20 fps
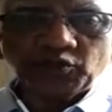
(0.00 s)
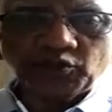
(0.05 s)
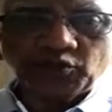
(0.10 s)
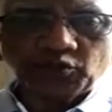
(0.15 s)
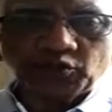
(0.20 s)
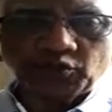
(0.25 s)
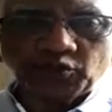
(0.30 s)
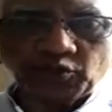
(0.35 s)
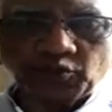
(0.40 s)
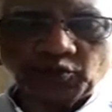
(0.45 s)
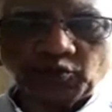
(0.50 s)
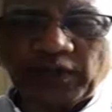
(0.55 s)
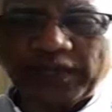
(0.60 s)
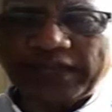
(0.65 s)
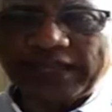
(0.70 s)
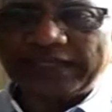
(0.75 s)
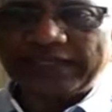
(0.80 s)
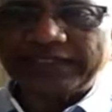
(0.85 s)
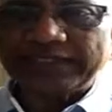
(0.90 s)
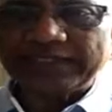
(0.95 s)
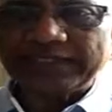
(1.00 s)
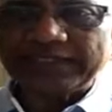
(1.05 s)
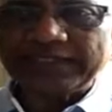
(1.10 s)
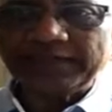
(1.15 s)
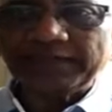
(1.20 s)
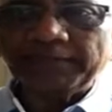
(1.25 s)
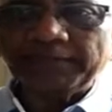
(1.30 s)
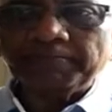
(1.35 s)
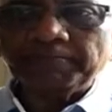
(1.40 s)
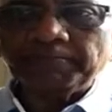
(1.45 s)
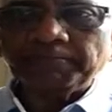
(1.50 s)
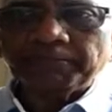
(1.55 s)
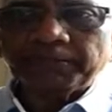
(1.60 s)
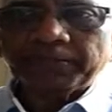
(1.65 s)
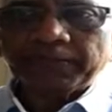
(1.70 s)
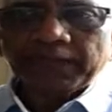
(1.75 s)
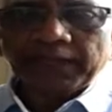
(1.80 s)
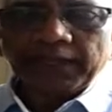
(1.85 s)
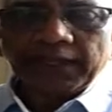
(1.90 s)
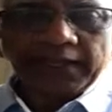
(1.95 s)
through 18.
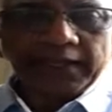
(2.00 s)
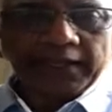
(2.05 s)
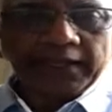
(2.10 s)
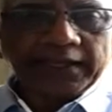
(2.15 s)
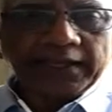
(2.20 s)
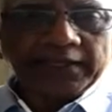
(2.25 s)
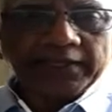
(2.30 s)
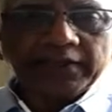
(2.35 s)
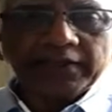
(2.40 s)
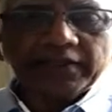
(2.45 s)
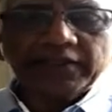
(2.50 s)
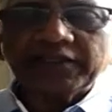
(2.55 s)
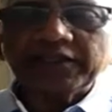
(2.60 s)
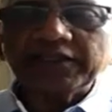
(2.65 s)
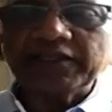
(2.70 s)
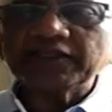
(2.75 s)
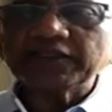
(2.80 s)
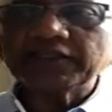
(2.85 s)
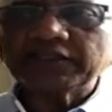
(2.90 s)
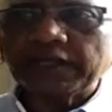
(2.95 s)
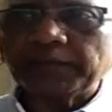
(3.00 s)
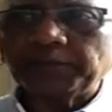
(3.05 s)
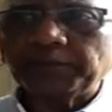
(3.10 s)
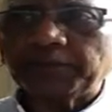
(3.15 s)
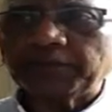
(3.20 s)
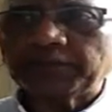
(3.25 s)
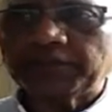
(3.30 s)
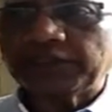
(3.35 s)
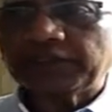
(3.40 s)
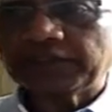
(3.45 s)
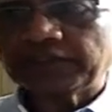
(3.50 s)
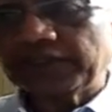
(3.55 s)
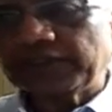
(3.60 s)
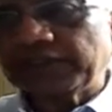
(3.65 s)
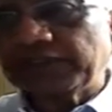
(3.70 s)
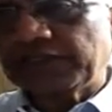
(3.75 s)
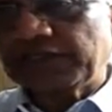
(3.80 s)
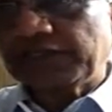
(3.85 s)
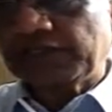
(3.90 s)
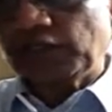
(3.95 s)
And this chapter 6
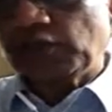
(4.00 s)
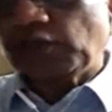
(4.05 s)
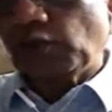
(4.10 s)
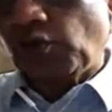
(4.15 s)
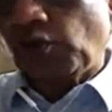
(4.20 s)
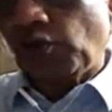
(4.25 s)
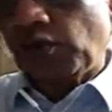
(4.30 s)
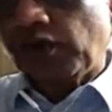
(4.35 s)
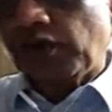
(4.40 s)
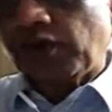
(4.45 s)
is the yoga